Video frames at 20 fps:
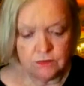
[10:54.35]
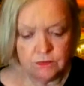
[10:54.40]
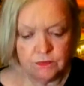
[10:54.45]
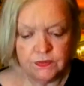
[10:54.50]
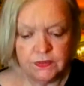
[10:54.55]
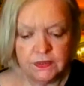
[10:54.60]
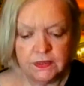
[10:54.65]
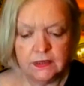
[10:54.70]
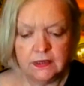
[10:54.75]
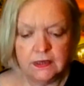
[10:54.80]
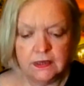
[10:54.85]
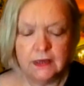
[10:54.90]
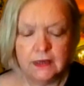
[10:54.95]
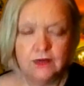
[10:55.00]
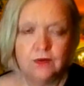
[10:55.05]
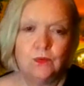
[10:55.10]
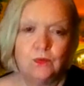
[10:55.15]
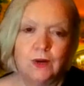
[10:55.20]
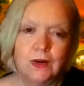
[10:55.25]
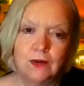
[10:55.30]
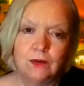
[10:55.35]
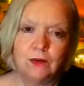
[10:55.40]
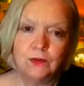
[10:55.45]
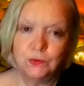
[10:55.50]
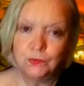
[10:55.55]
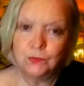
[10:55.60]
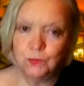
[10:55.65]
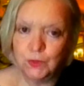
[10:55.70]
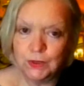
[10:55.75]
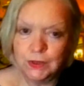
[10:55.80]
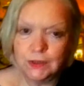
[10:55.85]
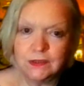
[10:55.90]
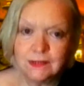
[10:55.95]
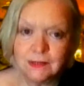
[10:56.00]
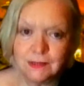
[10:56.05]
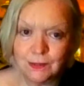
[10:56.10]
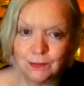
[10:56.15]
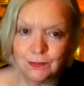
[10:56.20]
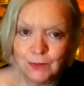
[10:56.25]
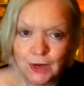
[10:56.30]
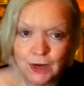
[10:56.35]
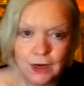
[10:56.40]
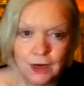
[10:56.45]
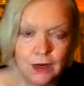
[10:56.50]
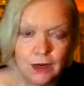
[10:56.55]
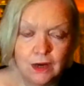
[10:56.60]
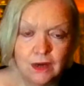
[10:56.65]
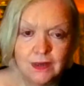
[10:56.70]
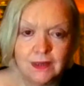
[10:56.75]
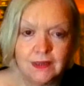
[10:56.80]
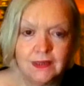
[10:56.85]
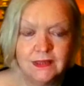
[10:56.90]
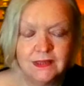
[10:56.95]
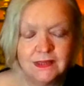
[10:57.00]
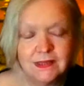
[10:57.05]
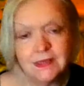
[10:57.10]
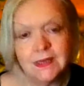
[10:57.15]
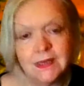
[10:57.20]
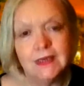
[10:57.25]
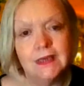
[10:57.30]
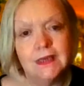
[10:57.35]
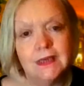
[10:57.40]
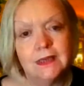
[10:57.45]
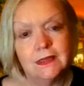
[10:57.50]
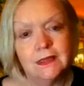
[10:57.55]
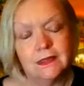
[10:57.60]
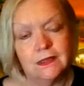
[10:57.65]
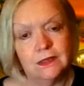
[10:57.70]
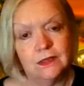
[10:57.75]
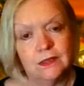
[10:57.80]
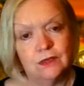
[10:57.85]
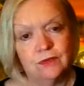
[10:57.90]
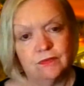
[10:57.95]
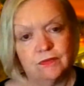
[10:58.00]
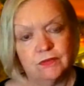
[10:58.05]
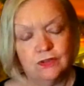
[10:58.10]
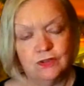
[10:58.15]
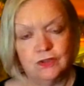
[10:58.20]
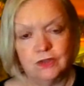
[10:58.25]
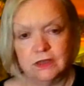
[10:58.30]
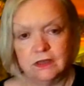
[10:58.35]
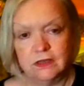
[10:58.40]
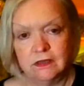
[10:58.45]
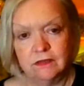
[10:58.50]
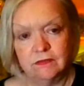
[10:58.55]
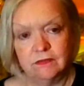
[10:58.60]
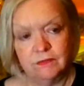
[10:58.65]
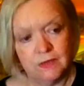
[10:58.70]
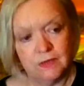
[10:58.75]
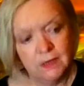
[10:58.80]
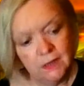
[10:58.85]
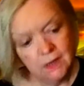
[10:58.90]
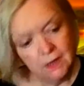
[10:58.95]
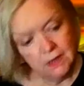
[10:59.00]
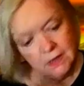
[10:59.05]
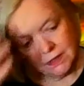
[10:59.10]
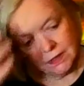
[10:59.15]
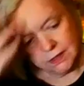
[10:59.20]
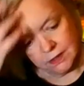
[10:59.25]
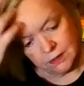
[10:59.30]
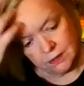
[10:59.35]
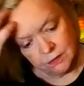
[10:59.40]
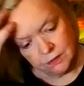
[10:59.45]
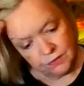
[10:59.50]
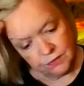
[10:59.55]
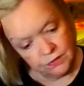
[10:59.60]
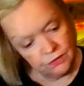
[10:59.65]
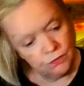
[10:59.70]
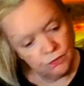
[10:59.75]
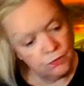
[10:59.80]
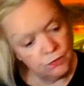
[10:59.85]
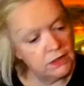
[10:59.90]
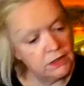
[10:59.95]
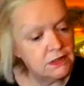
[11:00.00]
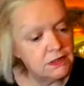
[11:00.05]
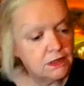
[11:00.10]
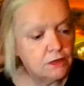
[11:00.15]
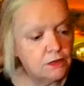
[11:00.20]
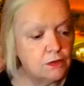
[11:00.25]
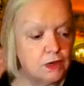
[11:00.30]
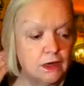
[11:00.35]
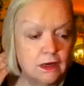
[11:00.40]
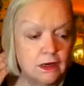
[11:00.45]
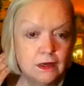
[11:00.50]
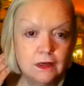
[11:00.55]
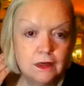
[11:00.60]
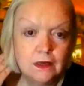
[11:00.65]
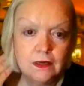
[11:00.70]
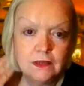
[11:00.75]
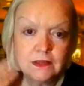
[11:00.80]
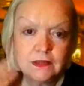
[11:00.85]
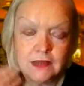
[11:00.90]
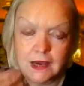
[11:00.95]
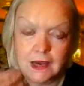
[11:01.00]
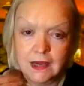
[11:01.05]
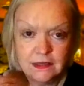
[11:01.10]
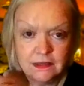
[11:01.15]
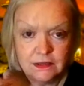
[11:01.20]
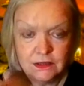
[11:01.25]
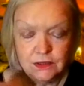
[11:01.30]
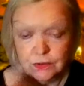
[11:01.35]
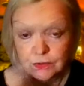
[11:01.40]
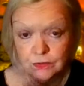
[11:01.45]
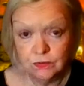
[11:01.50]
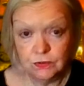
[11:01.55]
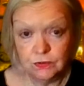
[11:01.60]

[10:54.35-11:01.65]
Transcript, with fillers: something like, wow, you worked so hard. I can see that you've achieved, you know, that you worked so hard and